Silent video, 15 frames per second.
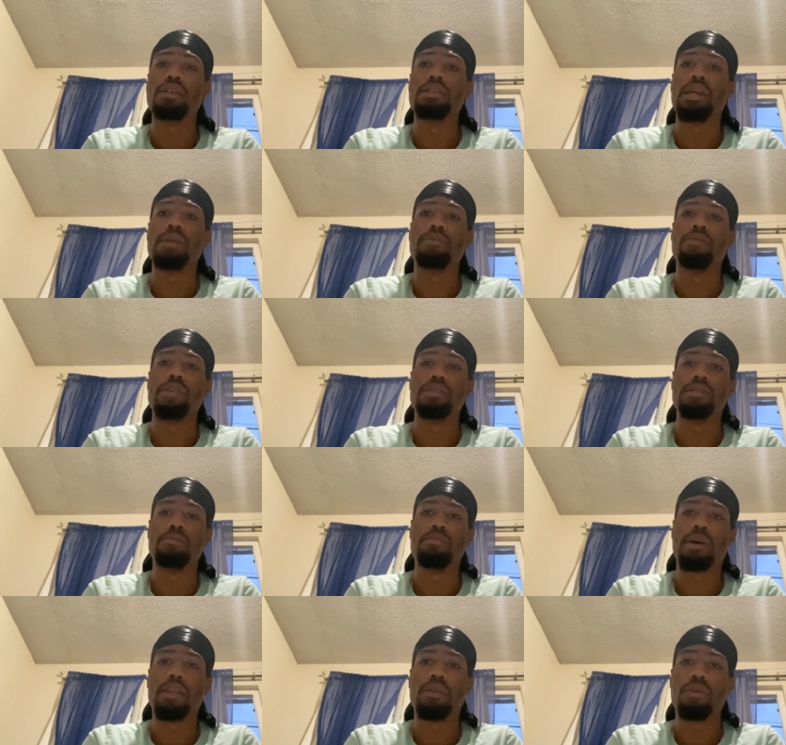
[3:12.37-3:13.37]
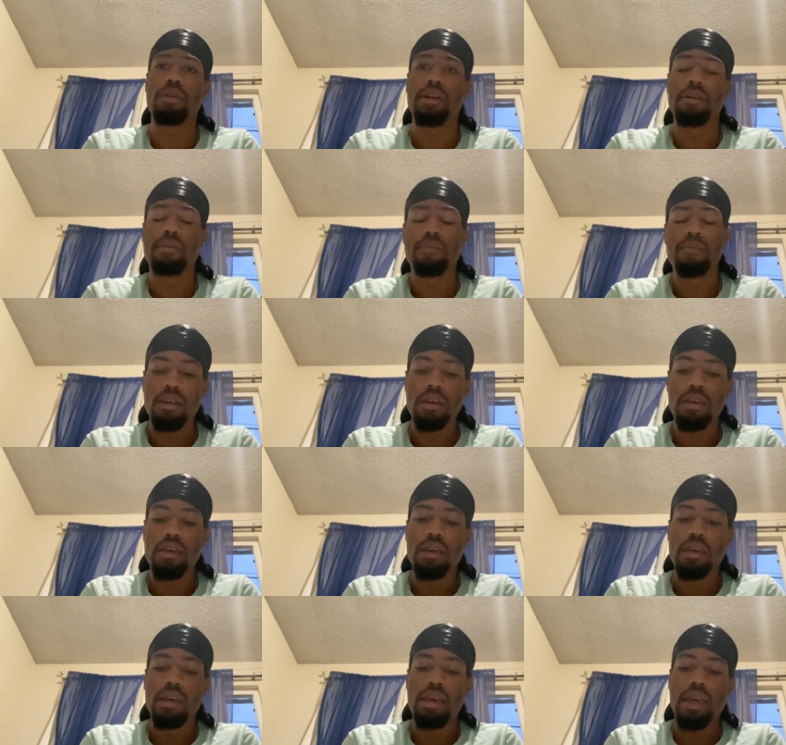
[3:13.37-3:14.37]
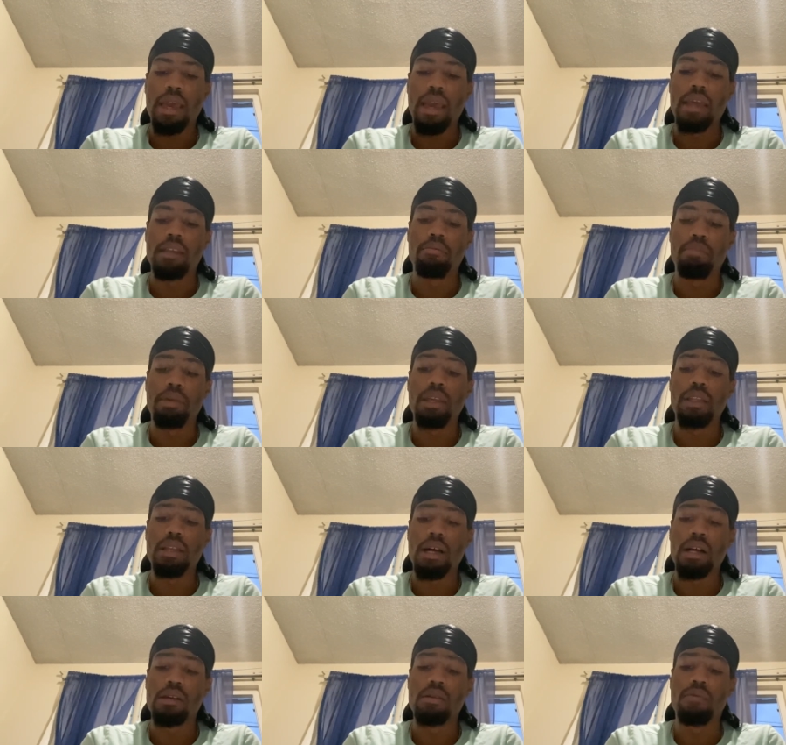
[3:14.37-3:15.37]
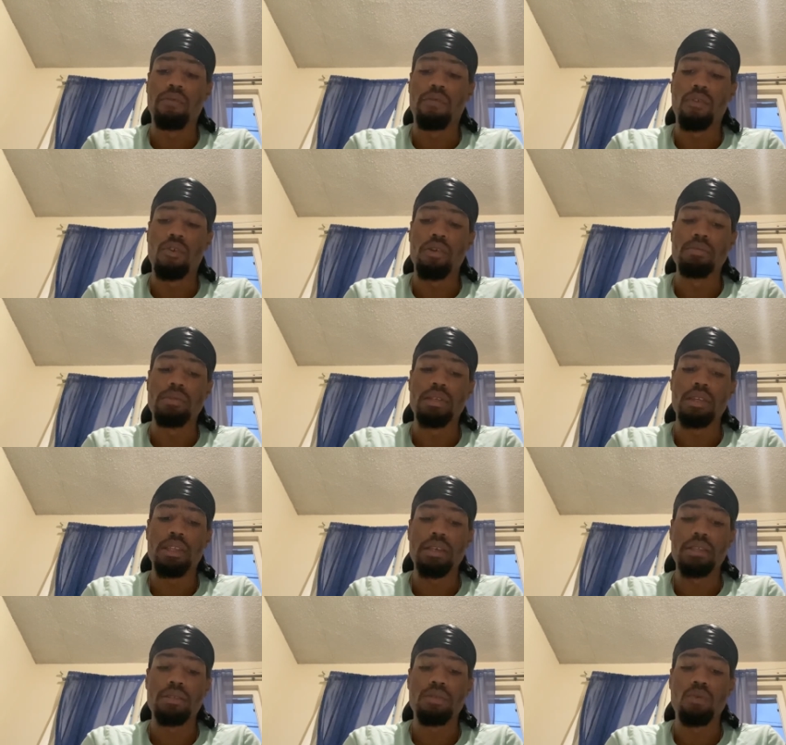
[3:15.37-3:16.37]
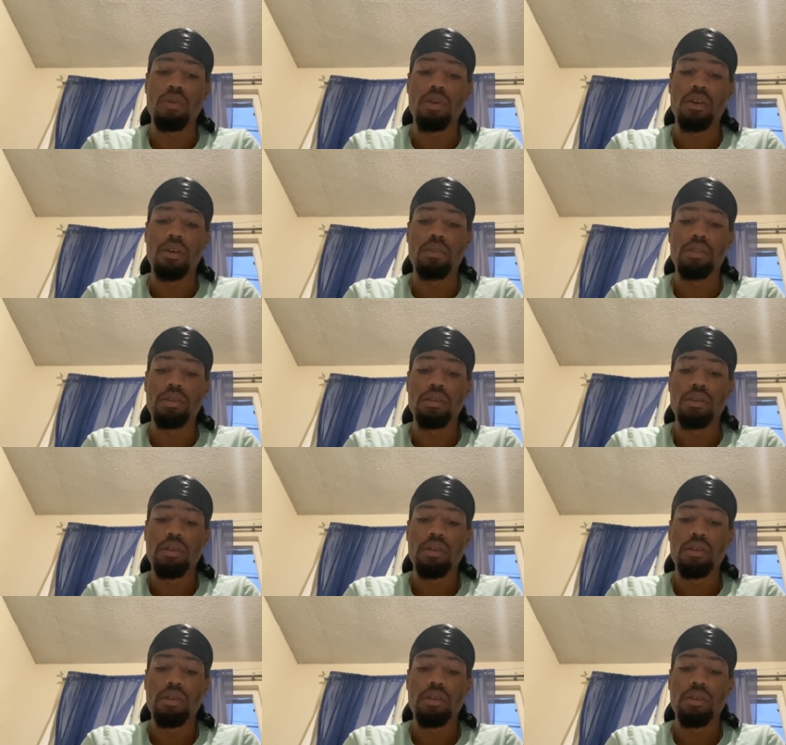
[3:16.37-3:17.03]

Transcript: James Version, by the way. And be not conformed to this world,